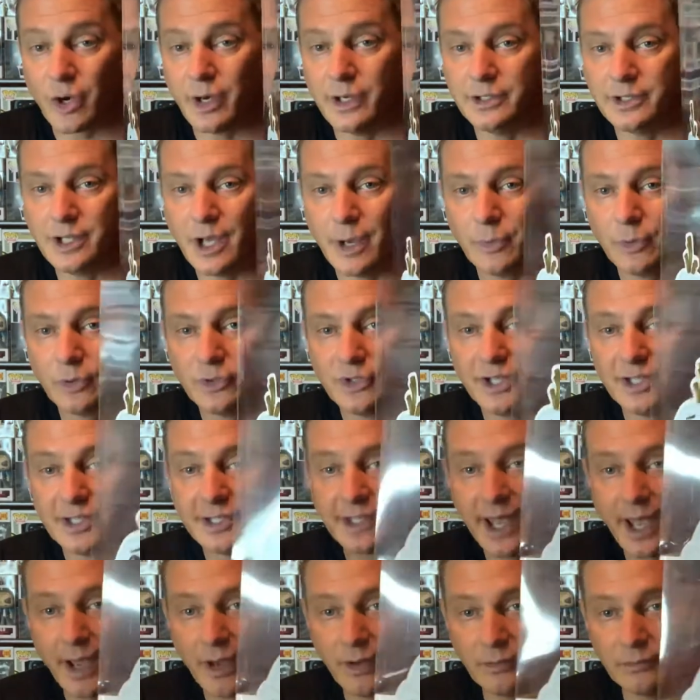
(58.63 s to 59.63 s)
double
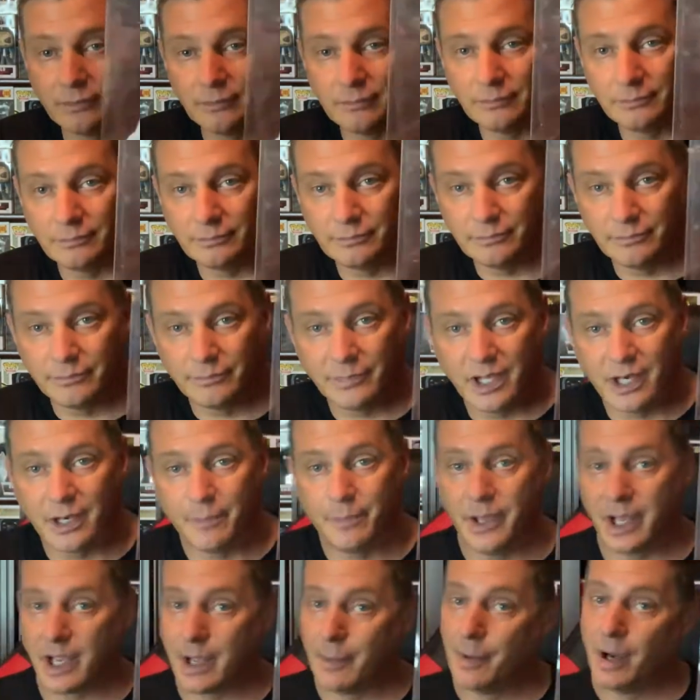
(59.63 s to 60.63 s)
discount, gonna
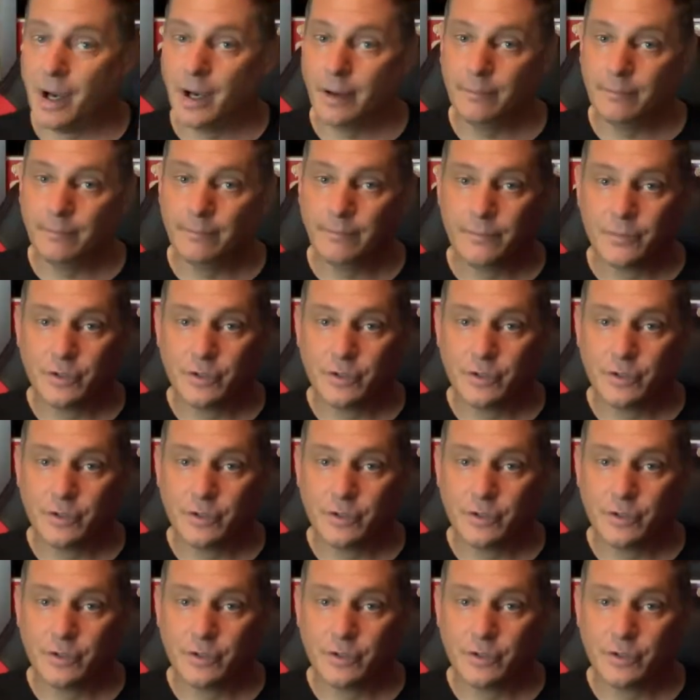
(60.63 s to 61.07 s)
pick them up.